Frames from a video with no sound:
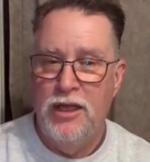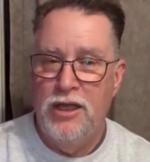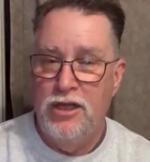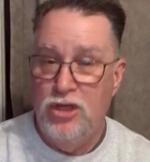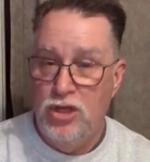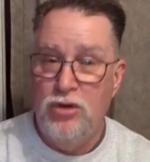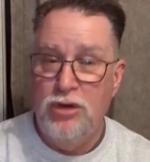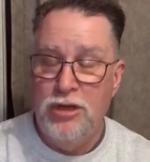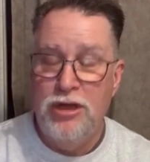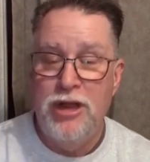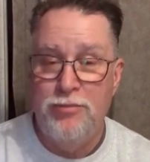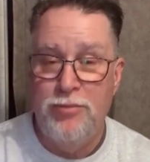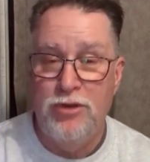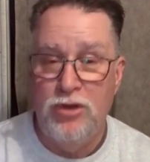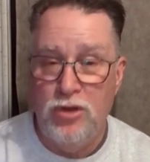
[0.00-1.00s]
you can
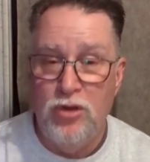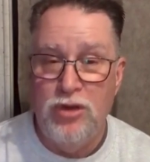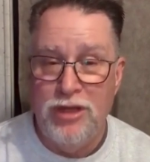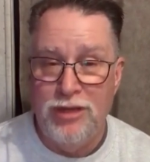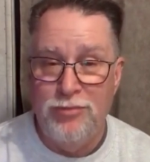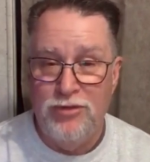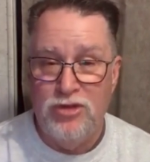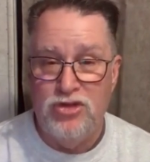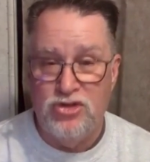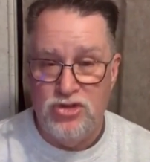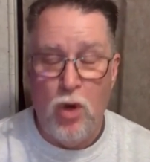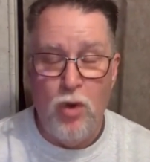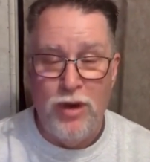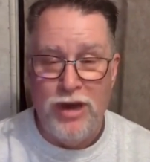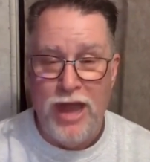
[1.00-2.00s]
you can
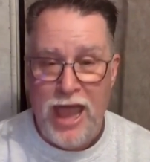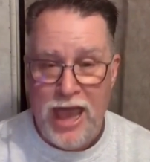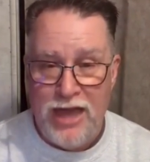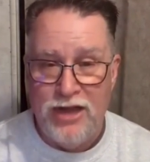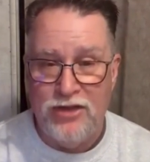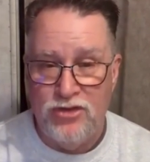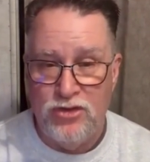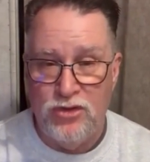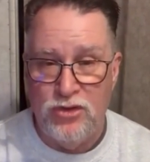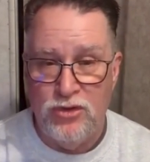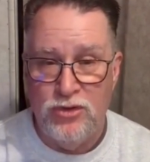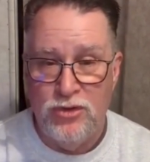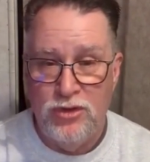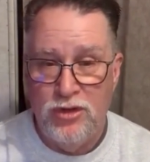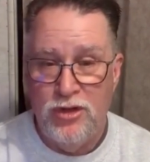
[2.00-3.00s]
show an
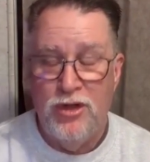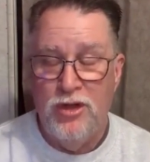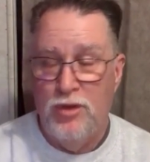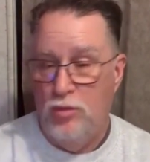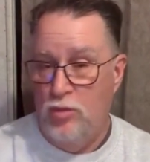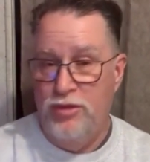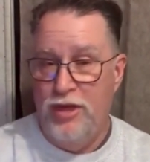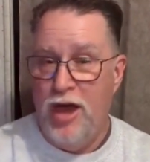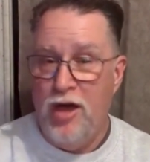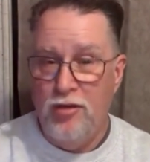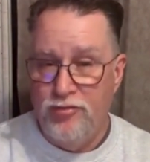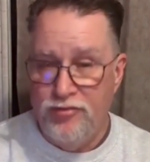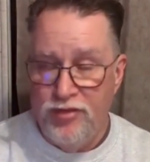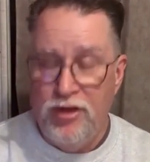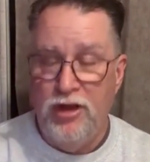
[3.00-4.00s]
attitude without
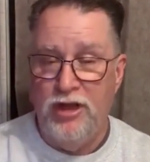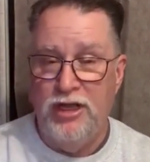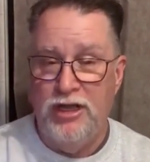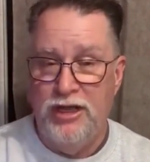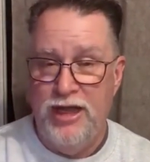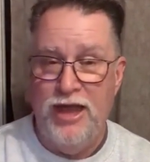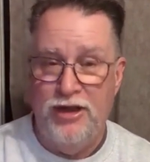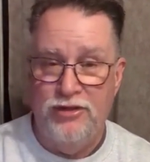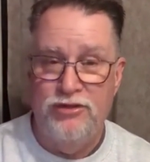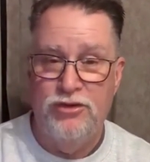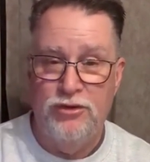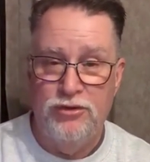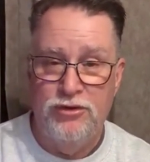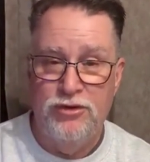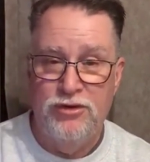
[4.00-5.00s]
feeling an
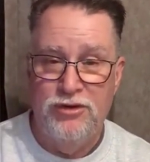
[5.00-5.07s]
attitude.